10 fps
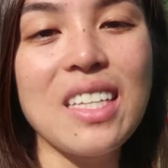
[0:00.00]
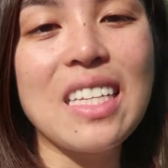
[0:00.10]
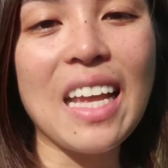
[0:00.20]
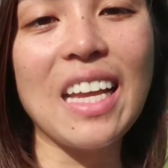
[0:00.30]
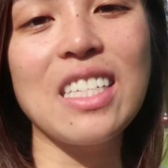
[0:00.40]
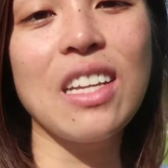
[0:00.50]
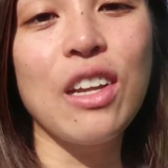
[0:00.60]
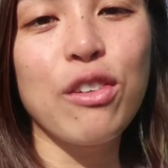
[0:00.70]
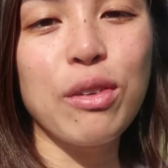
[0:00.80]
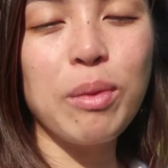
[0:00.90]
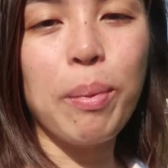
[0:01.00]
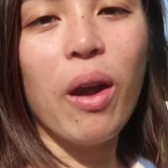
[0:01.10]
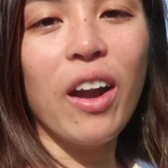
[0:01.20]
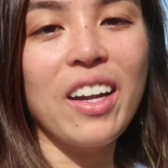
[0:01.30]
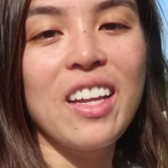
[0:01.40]
is it from the
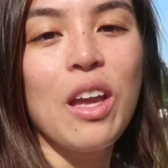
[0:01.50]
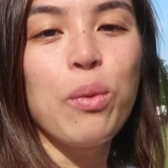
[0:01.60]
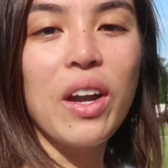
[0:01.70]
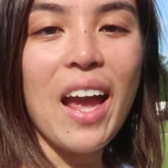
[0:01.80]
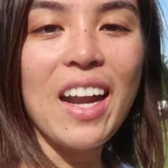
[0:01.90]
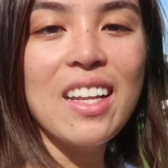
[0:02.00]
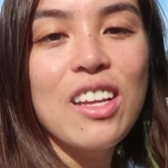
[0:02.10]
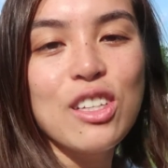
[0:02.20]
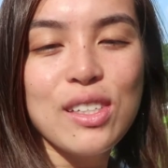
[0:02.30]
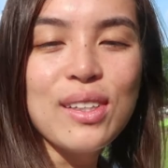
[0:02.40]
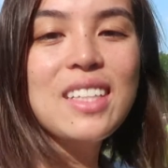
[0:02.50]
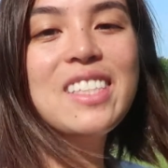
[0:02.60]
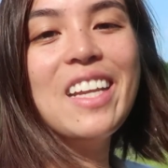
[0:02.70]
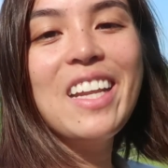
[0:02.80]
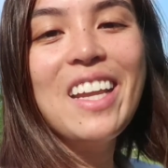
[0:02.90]
park. We're headed to the
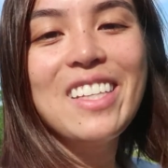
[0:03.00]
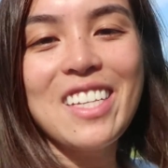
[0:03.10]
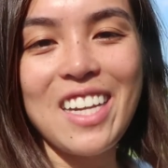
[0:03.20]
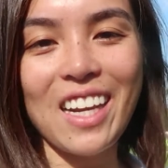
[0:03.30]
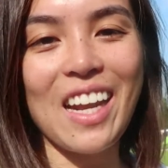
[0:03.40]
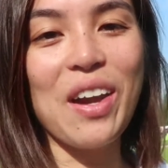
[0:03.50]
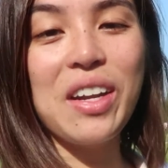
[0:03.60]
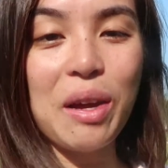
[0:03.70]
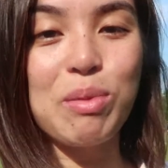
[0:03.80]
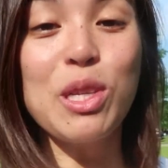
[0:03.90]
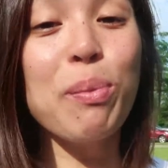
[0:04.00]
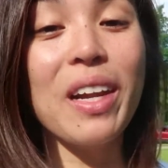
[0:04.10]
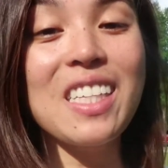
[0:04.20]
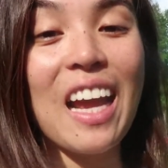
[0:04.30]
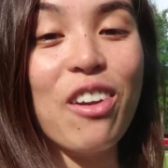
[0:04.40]
city to check it out and I'm super
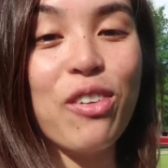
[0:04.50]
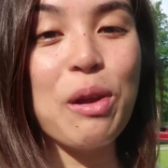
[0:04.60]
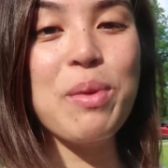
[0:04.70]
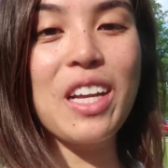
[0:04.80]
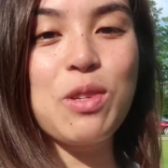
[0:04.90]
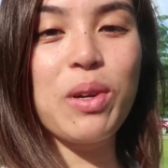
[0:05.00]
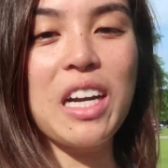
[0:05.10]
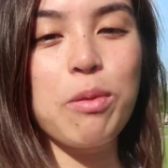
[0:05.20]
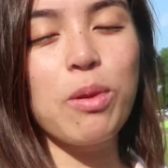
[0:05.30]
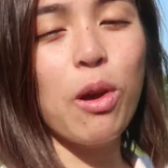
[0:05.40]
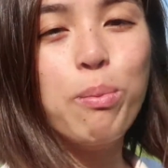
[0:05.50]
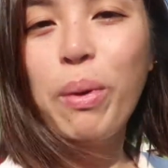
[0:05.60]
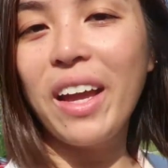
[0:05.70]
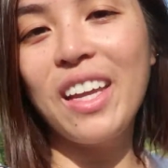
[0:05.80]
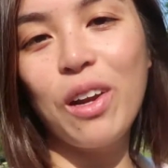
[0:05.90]
excited for it because we're gonna go
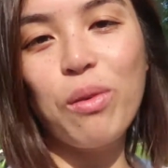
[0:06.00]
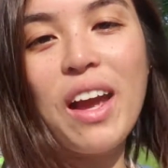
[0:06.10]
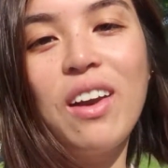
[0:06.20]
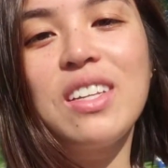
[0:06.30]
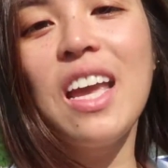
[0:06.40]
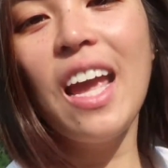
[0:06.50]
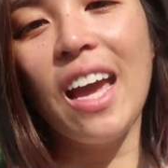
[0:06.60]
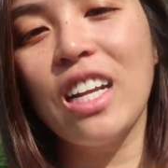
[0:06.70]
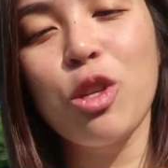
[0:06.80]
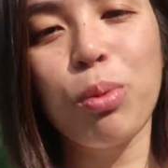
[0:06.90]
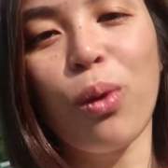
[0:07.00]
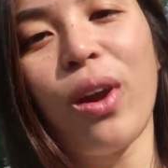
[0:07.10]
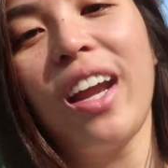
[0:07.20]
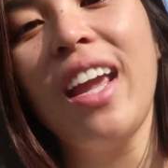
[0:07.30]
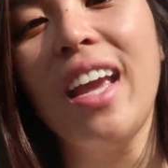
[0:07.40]
biking around and
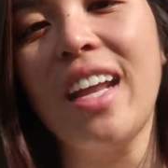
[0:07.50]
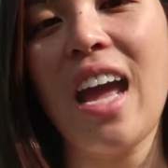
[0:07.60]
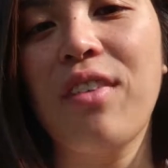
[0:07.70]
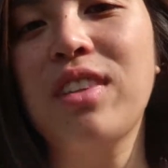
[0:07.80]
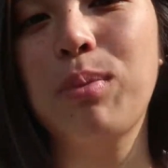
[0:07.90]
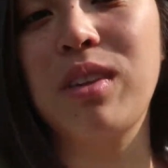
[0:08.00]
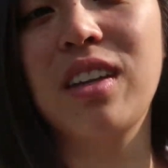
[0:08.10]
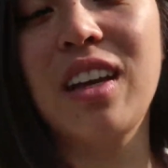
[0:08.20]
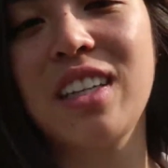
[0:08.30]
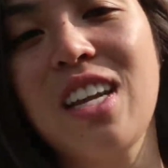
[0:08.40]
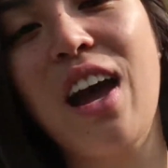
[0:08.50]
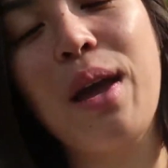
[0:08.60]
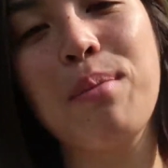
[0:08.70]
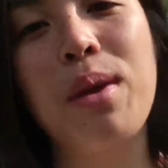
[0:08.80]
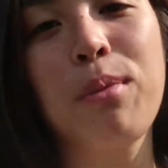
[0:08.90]
exploring and having a good
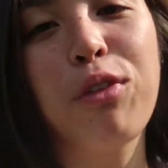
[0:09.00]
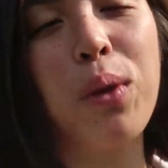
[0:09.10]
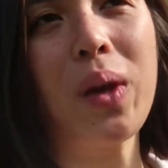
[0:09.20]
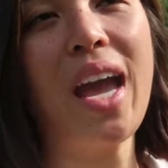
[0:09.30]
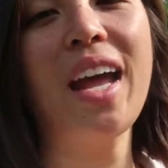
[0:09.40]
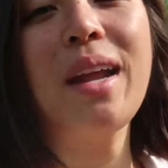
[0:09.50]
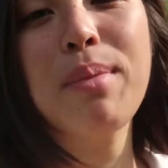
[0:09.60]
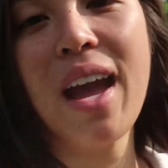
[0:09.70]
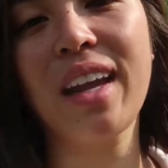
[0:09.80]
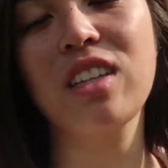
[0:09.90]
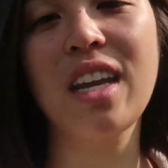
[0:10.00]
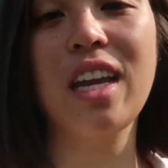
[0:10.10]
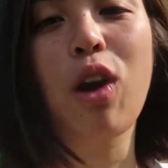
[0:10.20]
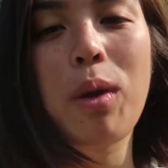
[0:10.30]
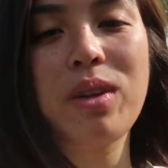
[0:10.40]
time before we head back to
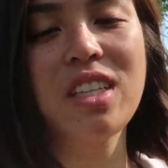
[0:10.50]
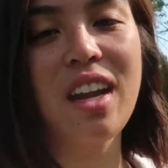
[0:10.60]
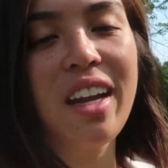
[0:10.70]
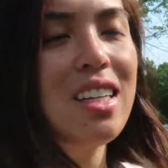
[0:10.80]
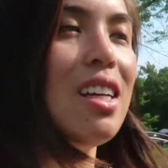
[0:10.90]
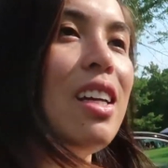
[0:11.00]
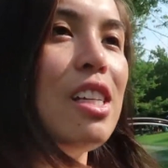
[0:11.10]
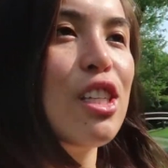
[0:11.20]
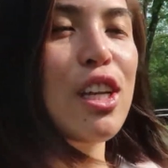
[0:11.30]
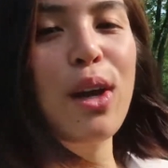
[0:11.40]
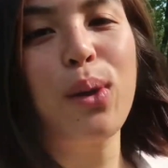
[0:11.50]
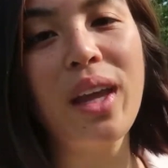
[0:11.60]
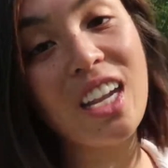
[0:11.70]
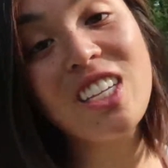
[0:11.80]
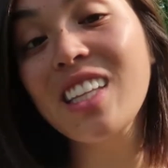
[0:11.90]
Ann Arbor tonight. So
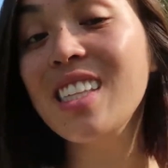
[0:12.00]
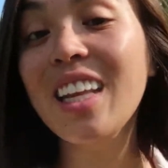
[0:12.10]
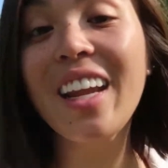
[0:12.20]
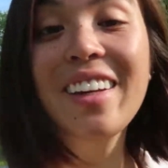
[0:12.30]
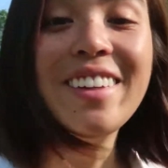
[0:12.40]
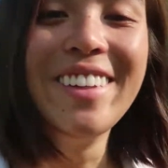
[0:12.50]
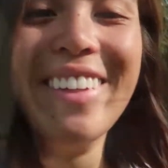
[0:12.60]
catch you in the city.